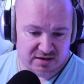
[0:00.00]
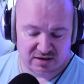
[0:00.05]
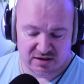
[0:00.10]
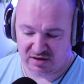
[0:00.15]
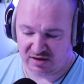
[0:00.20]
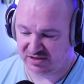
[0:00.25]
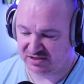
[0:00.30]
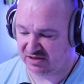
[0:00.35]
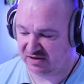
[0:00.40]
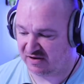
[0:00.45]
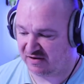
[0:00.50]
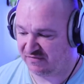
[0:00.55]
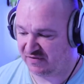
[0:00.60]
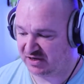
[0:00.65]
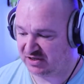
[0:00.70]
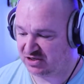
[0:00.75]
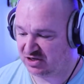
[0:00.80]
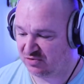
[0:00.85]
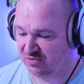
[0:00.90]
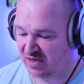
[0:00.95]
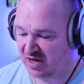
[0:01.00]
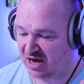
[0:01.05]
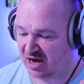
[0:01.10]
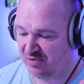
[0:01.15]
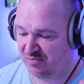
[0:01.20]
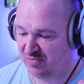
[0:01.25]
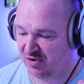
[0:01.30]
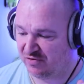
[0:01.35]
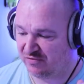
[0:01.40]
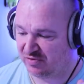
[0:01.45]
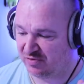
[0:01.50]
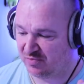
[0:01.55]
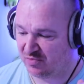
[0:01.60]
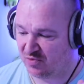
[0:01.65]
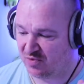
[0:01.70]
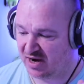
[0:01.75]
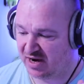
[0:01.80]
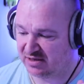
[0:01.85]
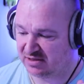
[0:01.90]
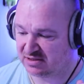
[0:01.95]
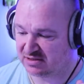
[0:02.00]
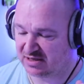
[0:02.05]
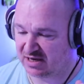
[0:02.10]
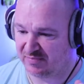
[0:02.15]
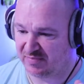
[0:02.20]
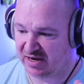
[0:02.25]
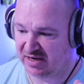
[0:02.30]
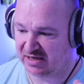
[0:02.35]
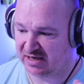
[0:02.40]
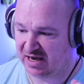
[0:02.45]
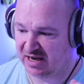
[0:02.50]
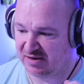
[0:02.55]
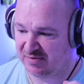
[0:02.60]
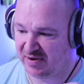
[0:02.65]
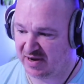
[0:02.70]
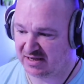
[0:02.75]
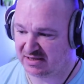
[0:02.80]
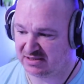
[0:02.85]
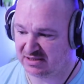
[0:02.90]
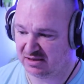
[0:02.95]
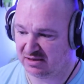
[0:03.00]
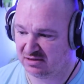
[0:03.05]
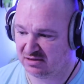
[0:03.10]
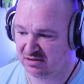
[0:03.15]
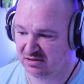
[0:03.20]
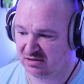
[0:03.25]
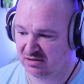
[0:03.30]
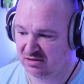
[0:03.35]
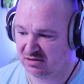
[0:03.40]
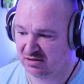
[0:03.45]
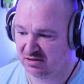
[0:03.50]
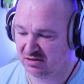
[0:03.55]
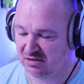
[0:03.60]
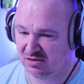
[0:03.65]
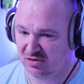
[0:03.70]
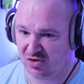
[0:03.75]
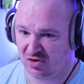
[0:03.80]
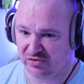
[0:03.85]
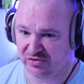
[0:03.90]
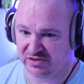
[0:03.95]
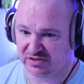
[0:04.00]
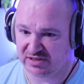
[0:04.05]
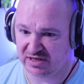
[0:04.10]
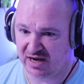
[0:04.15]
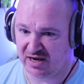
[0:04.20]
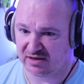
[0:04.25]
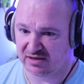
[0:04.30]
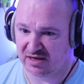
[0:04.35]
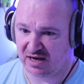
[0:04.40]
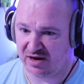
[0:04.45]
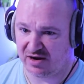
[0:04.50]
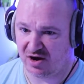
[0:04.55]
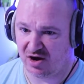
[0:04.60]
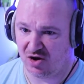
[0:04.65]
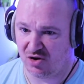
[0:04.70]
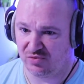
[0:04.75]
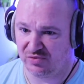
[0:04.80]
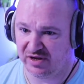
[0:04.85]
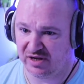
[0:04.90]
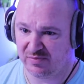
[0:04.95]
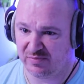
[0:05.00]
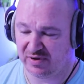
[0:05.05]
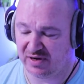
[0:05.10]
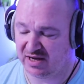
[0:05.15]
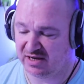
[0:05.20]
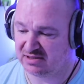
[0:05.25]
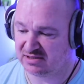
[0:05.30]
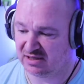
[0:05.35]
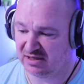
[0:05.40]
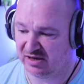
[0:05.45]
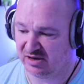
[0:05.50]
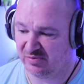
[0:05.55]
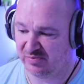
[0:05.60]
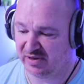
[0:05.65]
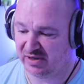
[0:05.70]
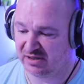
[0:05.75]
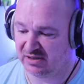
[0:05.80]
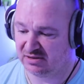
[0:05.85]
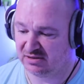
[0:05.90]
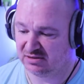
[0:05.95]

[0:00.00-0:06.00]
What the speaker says: If I do that and move them away, does that make it any better? Or does that kind of hold it in place a little bit?